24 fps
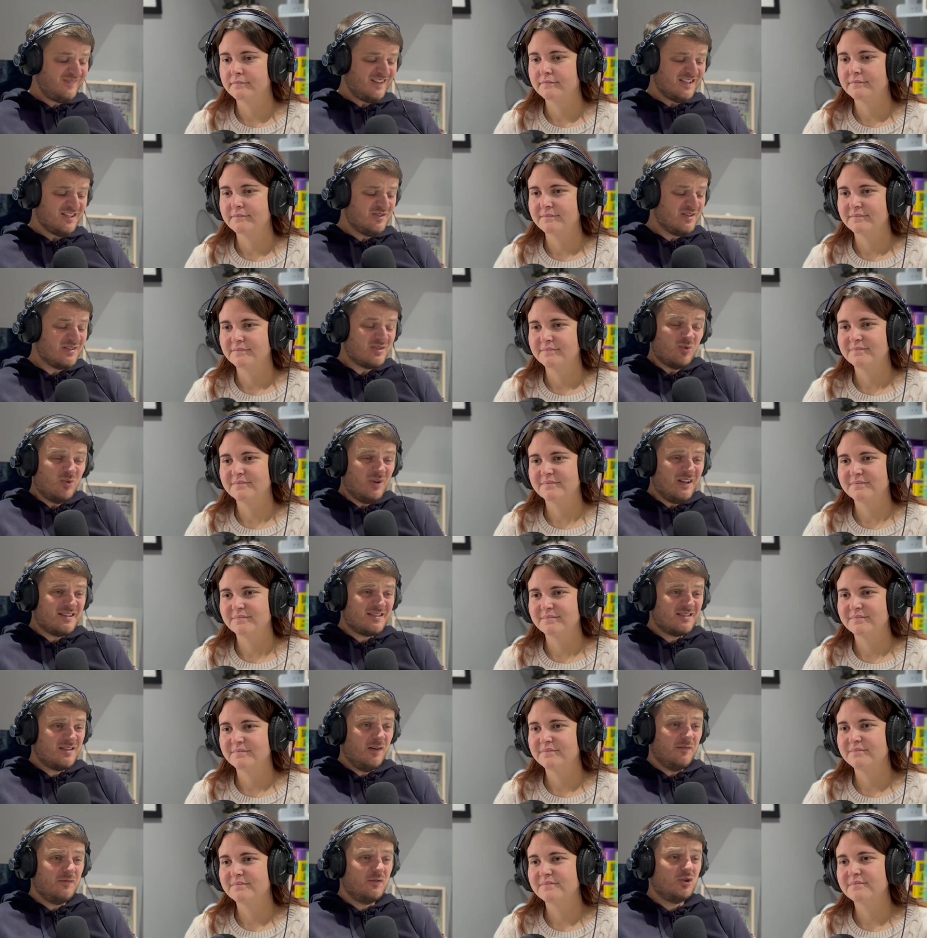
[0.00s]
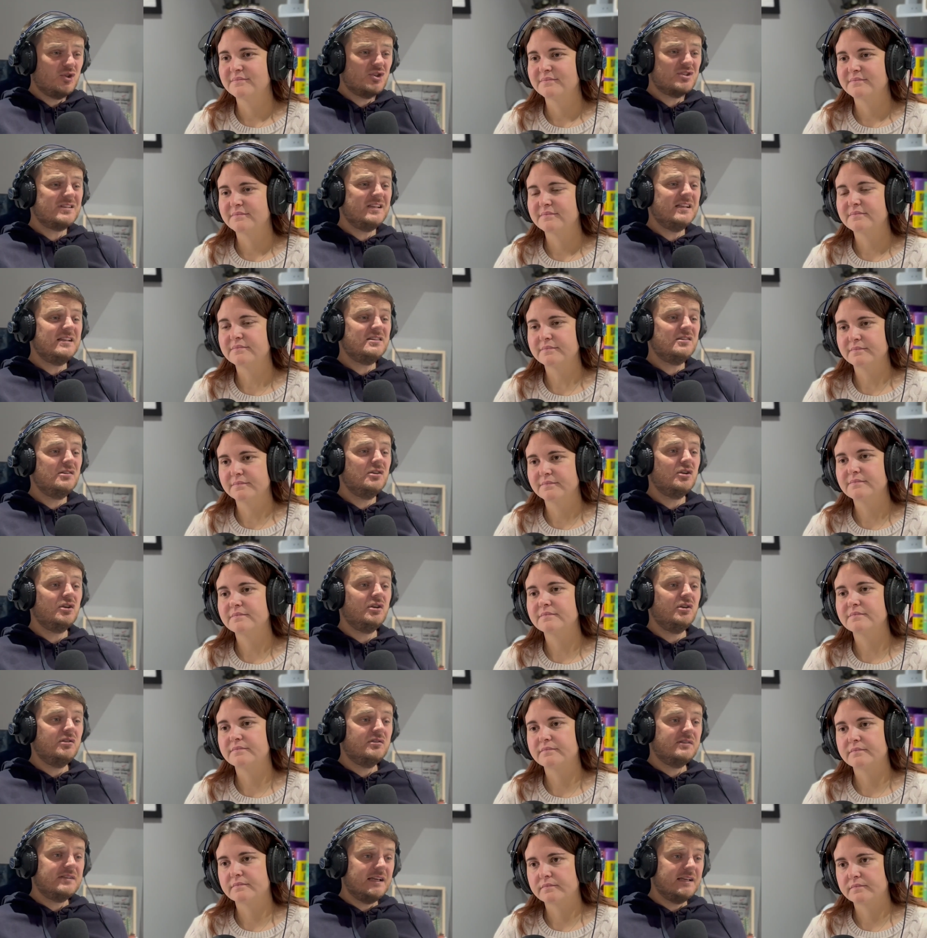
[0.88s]
Speaker 1: So there's all that stuff. You just need to
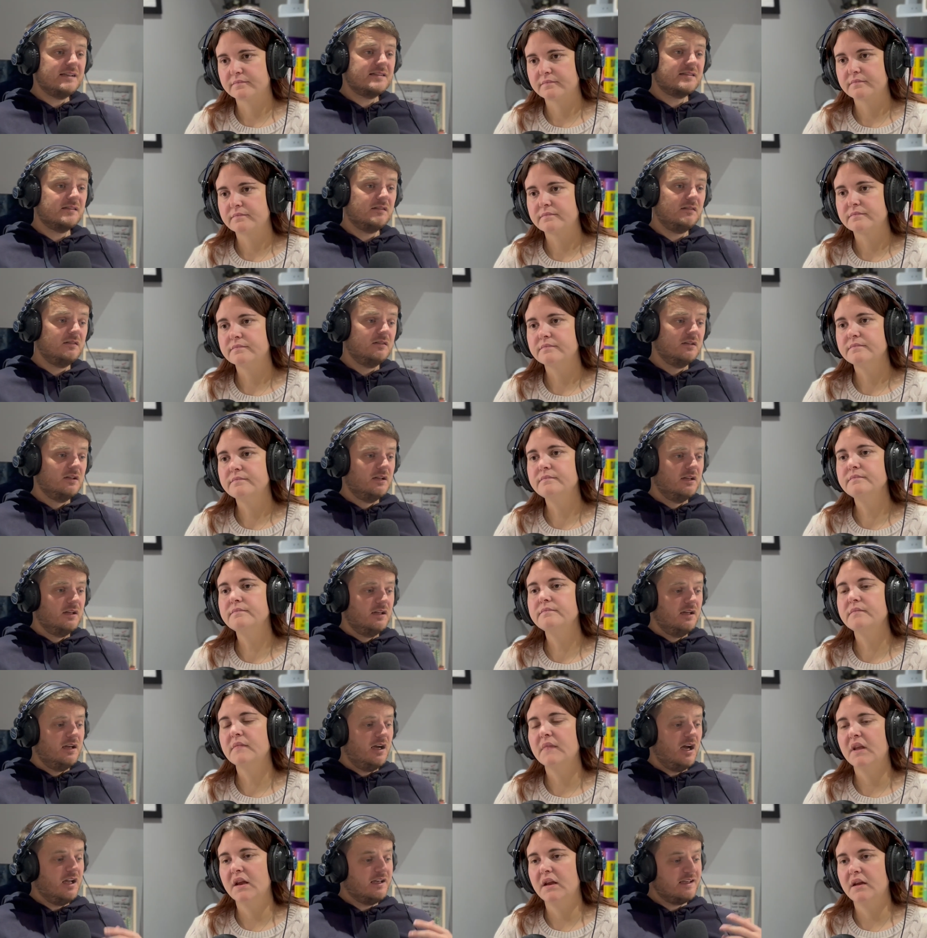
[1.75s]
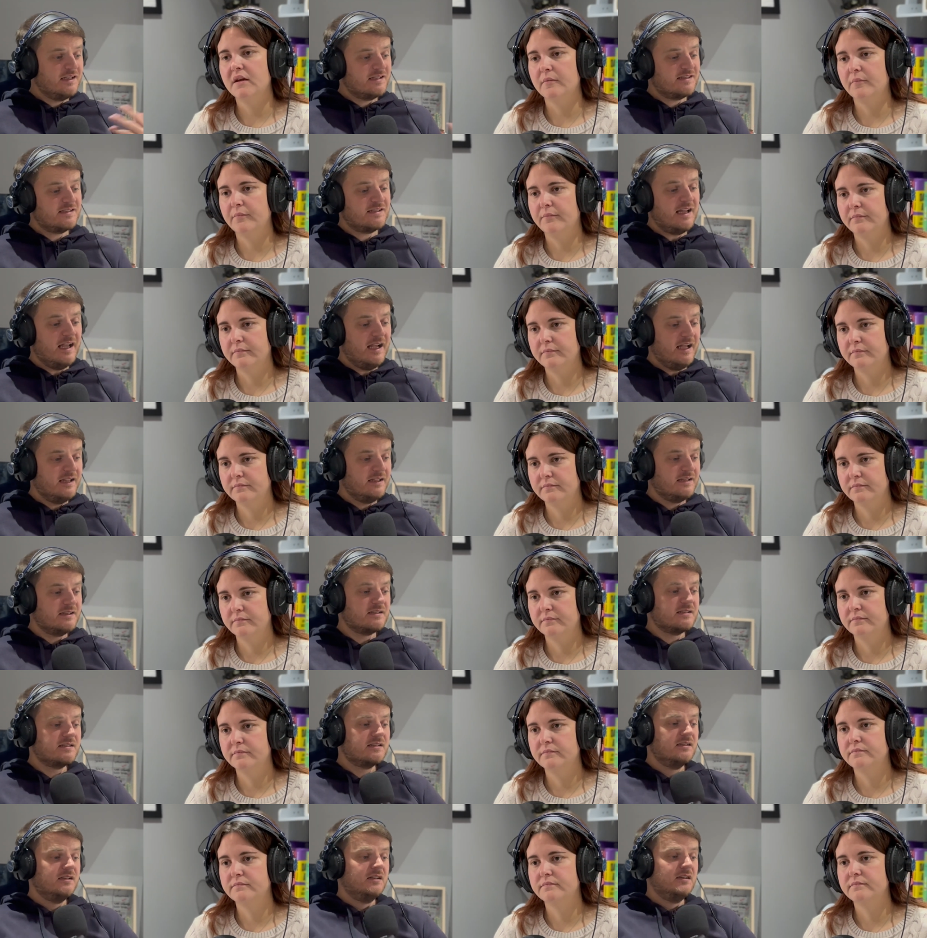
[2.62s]
look at your data, yeah.
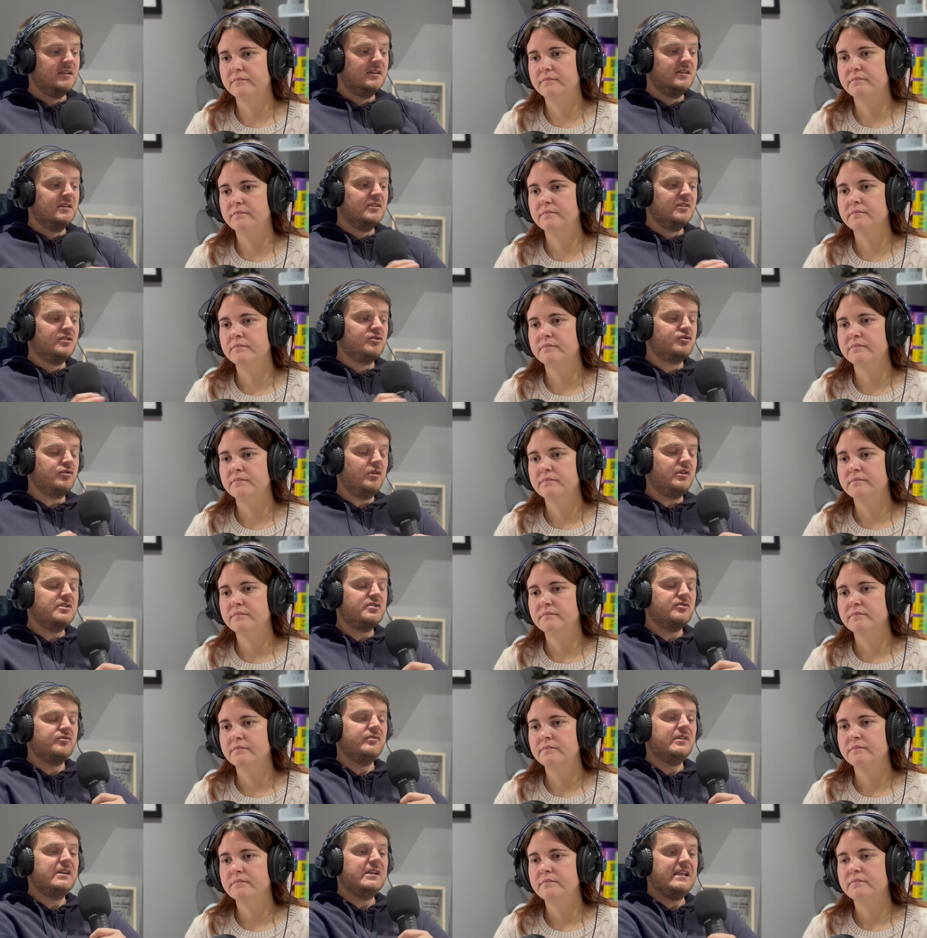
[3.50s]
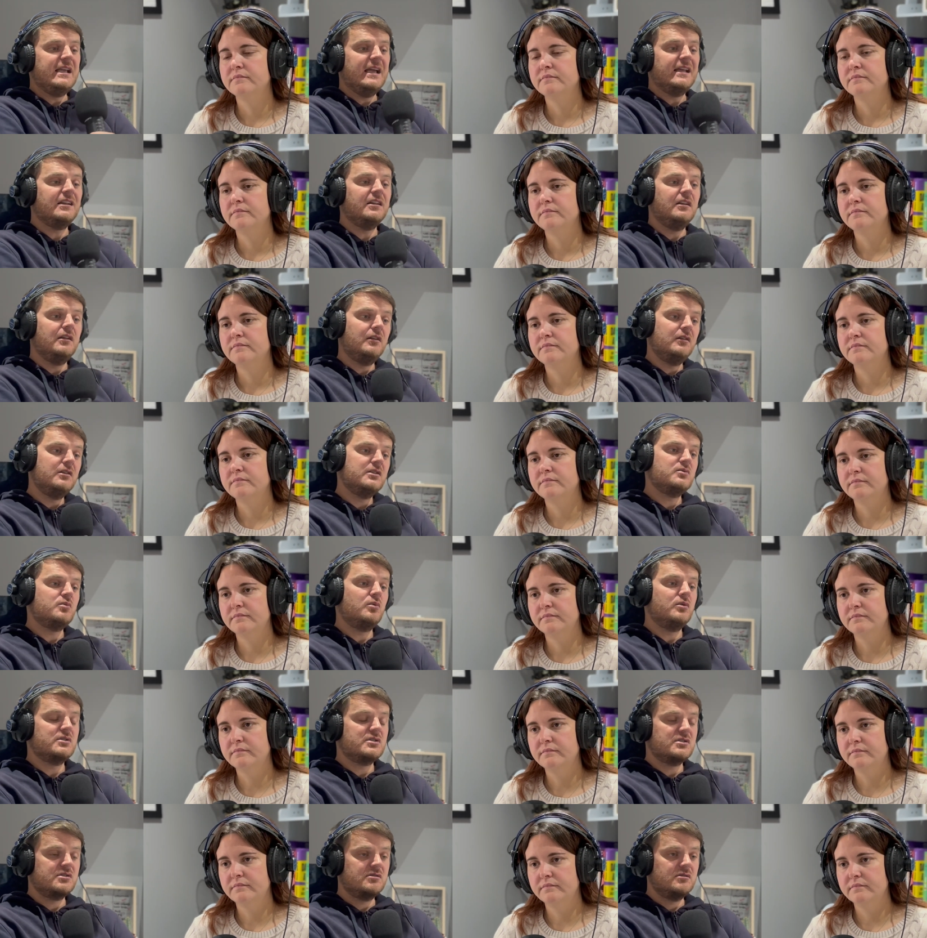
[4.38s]
understand, try to really analyze
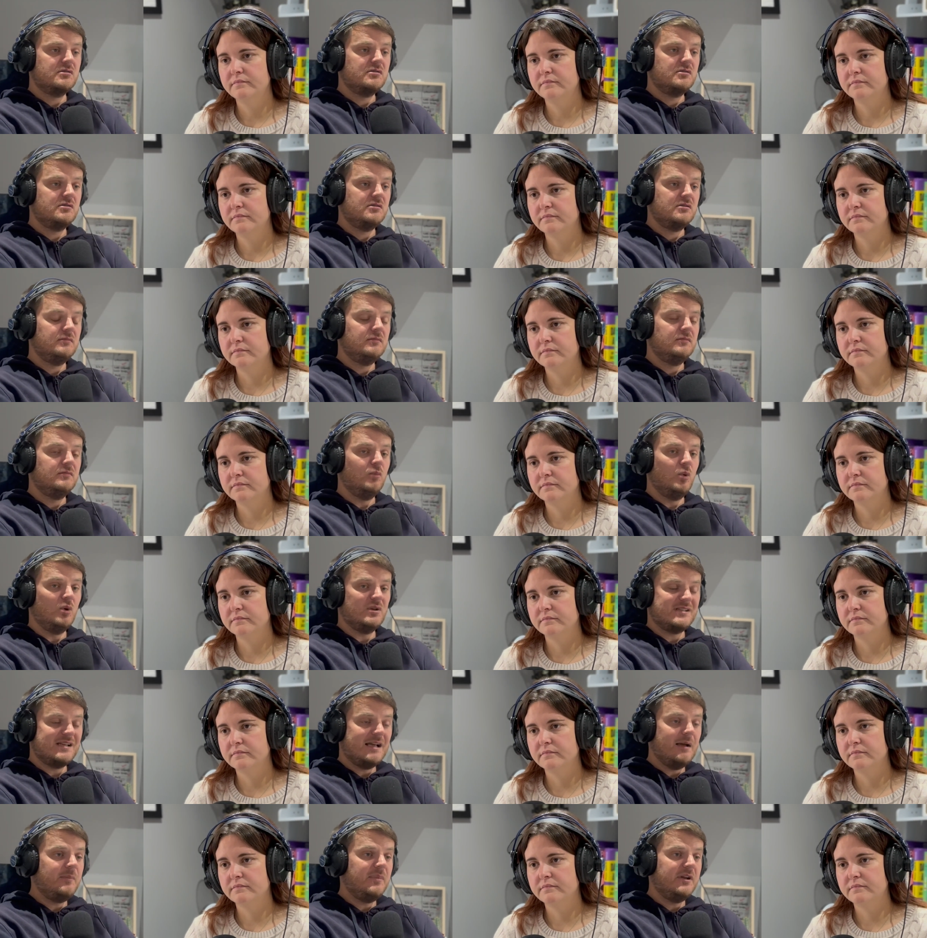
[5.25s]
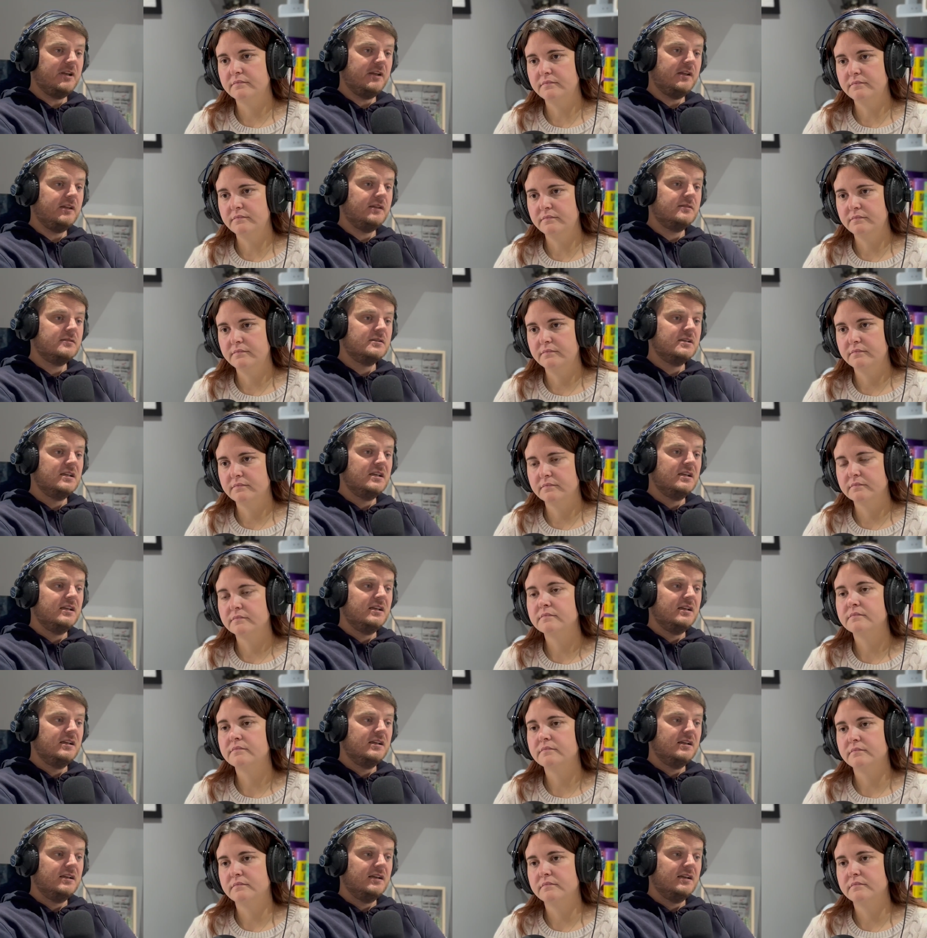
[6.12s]
what's what's happening, mm-hmm.